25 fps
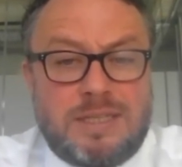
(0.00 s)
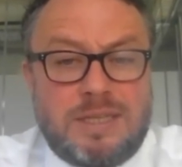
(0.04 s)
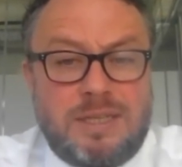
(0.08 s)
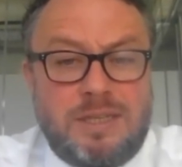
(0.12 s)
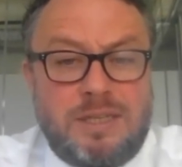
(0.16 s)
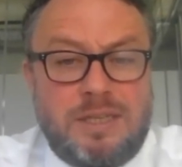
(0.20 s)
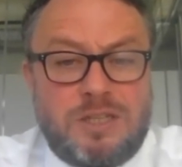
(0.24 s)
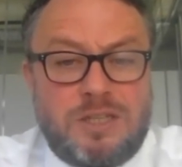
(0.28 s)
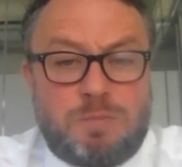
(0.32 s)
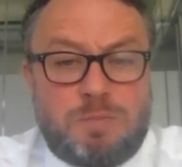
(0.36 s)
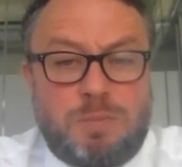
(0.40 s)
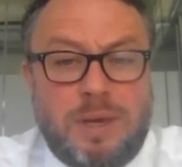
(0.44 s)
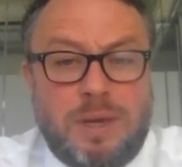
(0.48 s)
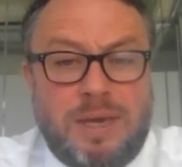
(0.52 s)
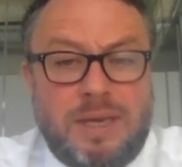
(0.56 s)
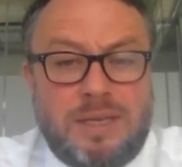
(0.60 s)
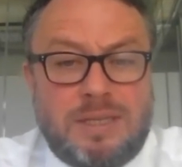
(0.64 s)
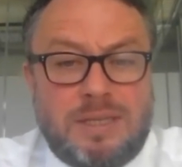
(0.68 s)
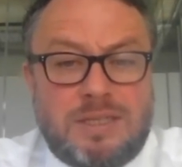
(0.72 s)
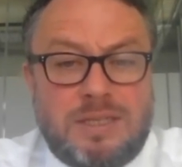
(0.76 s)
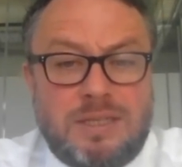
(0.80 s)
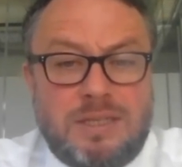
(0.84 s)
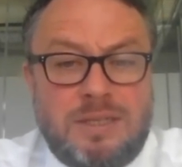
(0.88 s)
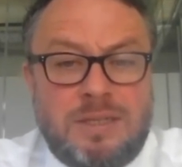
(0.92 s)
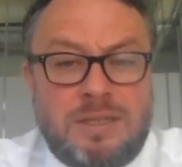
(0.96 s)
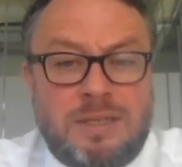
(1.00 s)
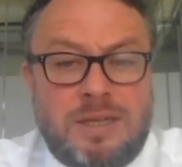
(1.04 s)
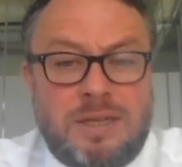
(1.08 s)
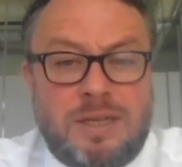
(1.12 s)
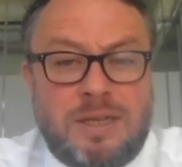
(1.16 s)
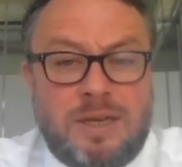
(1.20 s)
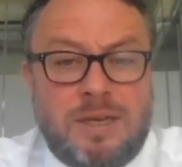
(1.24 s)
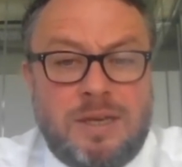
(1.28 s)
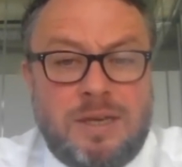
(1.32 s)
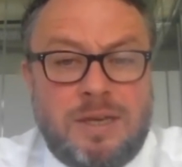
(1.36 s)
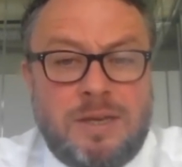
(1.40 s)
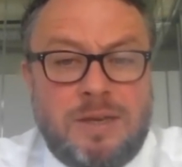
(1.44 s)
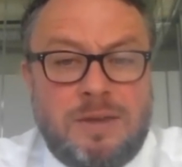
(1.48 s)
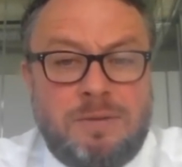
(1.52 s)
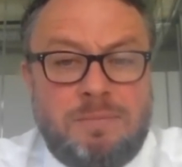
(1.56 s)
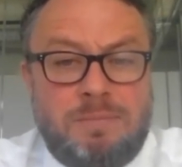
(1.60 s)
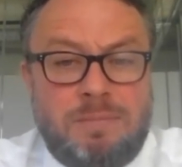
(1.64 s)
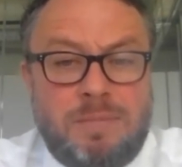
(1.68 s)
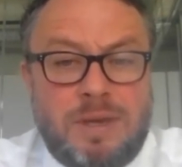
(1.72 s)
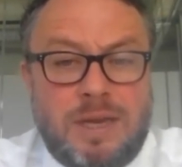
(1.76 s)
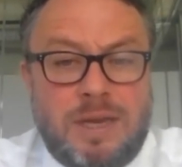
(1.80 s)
Are you expecting um,